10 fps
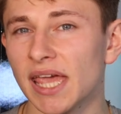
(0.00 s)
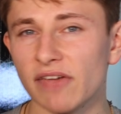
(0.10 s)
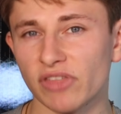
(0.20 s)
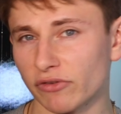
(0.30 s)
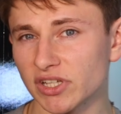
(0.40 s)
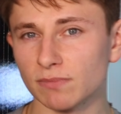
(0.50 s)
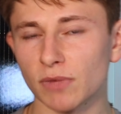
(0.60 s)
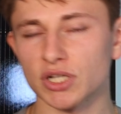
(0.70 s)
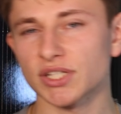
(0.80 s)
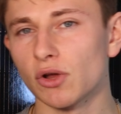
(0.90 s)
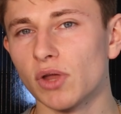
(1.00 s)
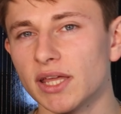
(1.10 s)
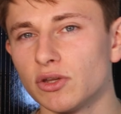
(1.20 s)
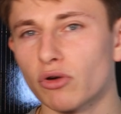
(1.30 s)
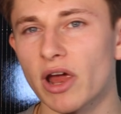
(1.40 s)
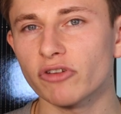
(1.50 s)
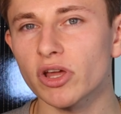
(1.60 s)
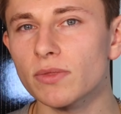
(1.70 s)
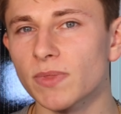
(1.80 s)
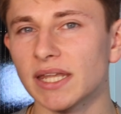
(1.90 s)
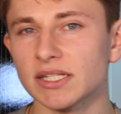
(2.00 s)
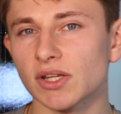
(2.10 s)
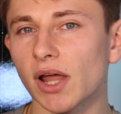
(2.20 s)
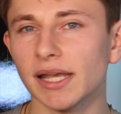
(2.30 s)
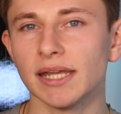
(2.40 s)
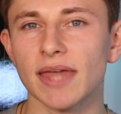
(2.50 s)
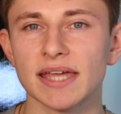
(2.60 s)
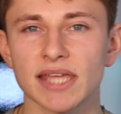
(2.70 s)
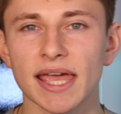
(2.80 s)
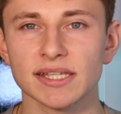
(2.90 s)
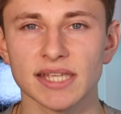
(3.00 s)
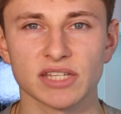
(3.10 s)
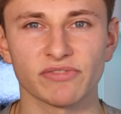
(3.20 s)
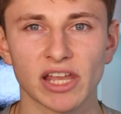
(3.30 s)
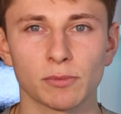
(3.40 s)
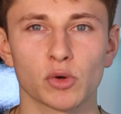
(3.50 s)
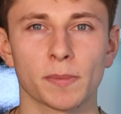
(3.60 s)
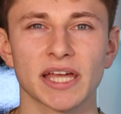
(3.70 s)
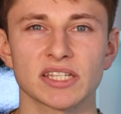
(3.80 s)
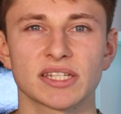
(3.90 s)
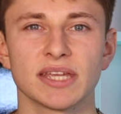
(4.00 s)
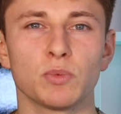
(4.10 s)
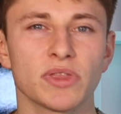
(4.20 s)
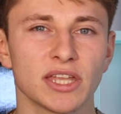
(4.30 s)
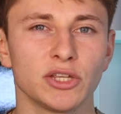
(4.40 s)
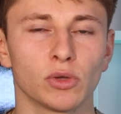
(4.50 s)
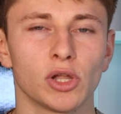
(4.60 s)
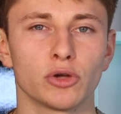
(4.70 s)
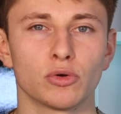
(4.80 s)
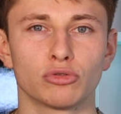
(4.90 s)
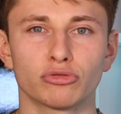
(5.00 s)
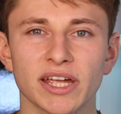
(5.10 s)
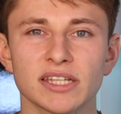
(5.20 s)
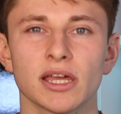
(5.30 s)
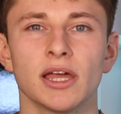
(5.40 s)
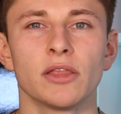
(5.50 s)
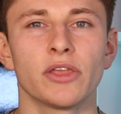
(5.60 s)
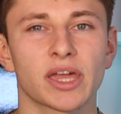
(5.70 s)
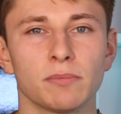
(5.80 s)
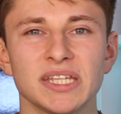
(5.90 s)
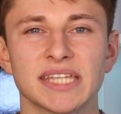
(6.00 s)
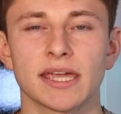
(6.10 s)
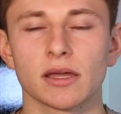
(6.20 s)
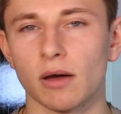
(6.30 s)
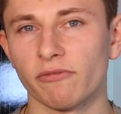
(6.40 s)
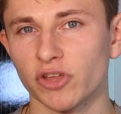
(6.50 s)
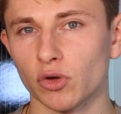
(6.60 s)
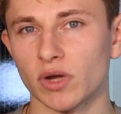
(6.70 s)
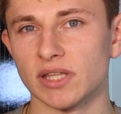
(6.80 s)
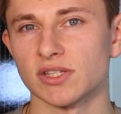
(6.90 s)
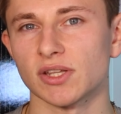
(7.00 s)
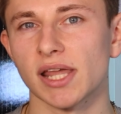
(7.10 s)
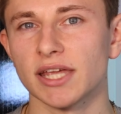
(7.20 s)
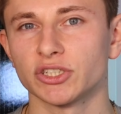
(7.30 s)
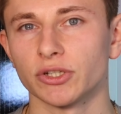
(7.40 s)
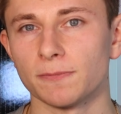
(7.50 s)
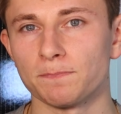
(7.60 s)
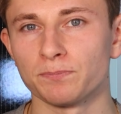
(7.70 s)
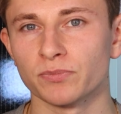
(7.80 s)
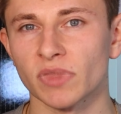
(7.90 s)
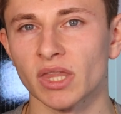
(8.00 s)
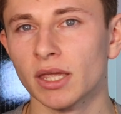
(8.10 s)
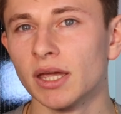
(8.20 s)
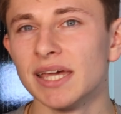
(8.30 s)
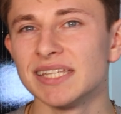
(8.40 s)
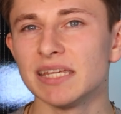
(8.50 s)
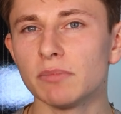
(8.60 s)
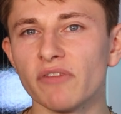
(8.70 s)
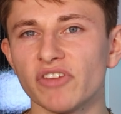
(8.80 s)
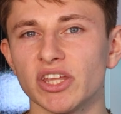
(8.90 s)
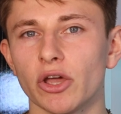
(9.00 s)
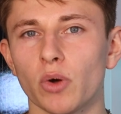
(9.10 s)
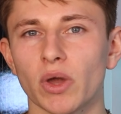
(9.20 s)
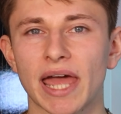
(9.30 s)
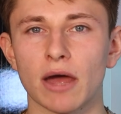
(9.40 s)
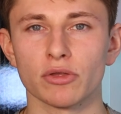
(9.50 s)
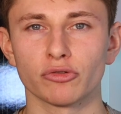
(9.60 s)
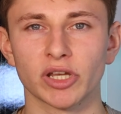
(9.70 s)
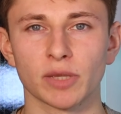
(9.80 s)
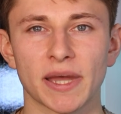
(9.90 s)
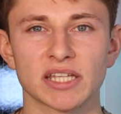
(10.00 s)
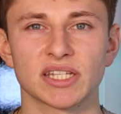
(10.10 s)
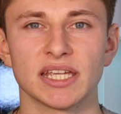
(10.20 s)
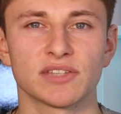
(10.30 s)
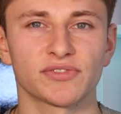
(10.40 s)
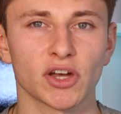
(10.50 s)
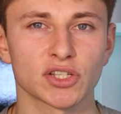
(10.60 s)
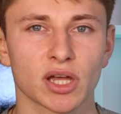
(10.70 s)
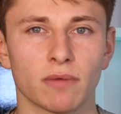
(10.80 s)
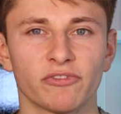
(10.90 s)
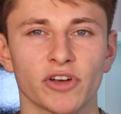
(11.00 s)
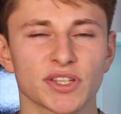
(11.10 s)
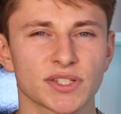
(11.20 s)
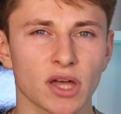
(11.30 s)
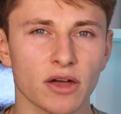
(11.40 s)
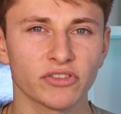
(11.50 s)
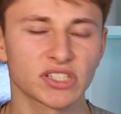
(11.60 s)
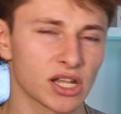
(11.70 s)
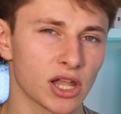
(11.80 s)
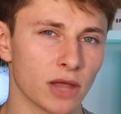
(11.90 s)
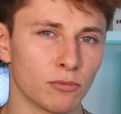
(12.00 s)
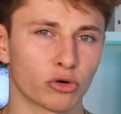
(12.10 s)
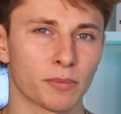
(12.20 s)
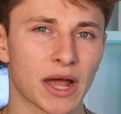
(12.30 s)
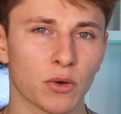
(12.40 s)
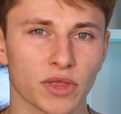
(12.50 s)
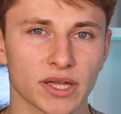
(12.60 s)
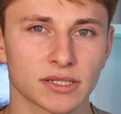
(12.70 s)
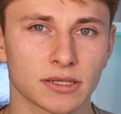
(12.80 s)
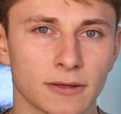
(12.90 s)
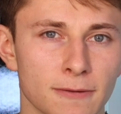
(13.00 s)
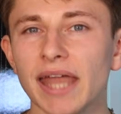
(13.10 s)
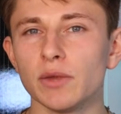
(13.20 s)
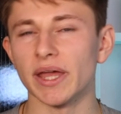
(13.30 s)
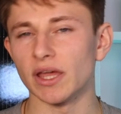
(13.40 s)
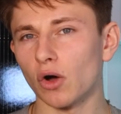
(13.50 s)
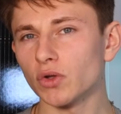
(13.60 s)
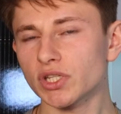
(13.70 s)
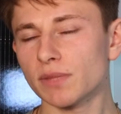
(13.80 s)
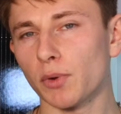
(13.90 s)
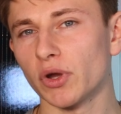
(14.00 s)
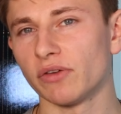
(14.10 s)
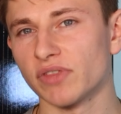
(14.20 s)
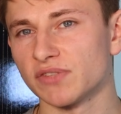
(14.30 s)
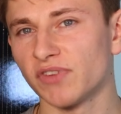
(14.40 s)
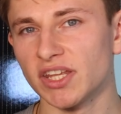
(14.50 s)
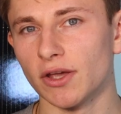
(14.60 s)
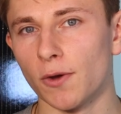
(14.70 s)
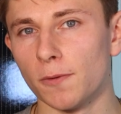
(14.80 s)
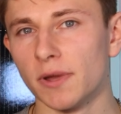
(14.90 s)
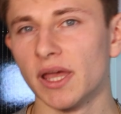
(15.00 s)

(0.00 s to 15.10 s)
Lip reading: If there isn't much solar in your area, then it's likely there's excess available capacity within your local grid that can be taken up for your installation. See my video on how the grid capacity is first come, first served to learn more about this. Anyway, on to the point of this video.